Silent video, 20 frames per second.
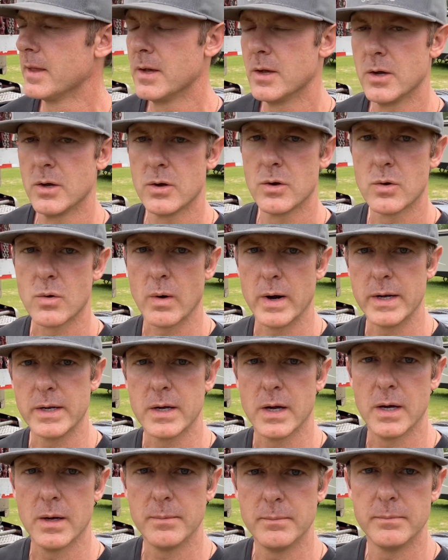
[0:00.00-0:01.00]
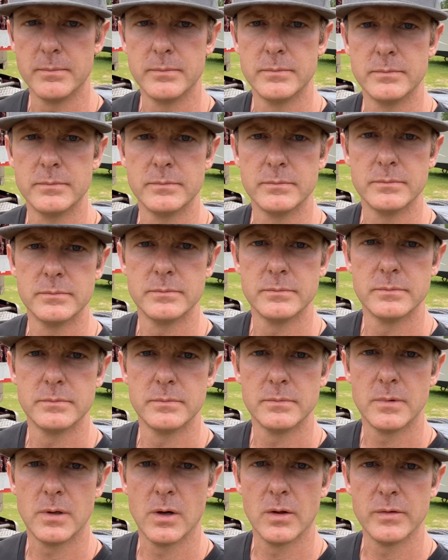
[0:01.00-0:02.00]
crank up
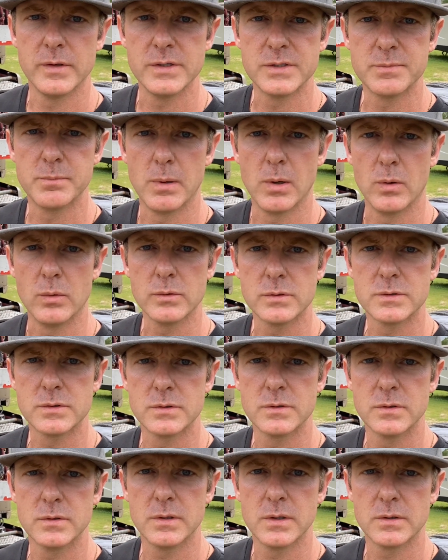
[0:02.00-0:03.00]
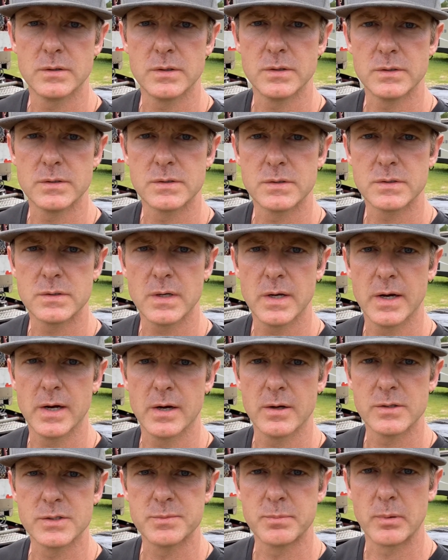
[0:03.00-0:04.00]
on these bolts, get this air
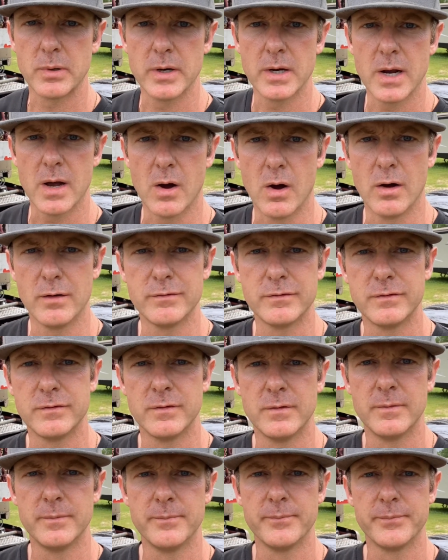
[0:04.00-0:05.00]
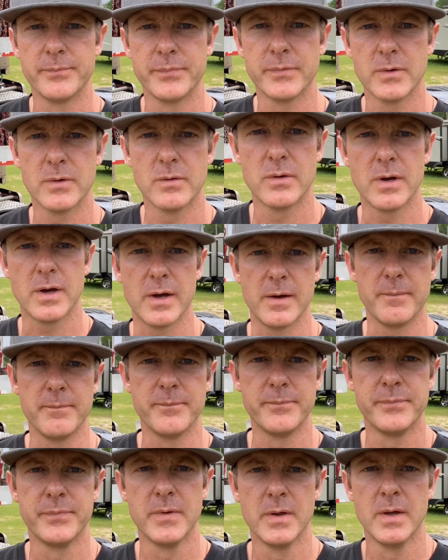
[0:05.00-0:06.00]
spring off, okay?
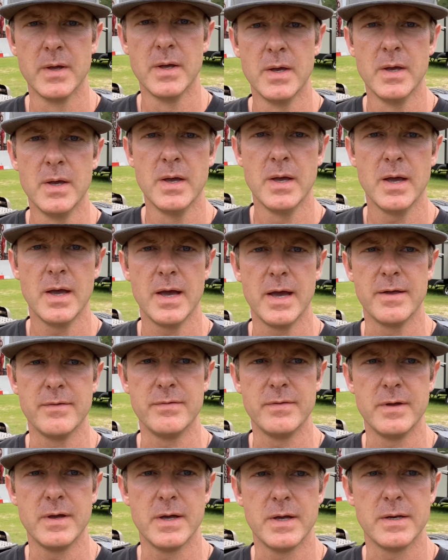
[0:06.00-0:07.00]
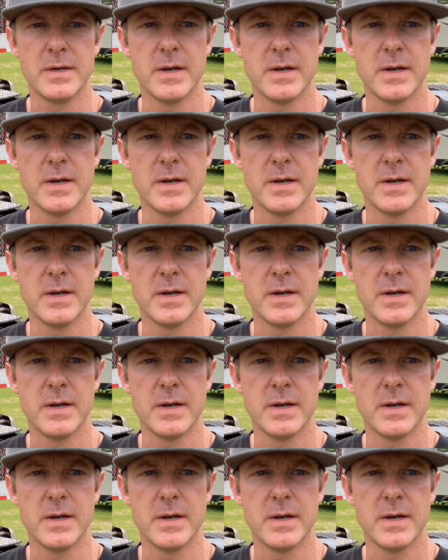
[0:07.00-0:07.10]
And then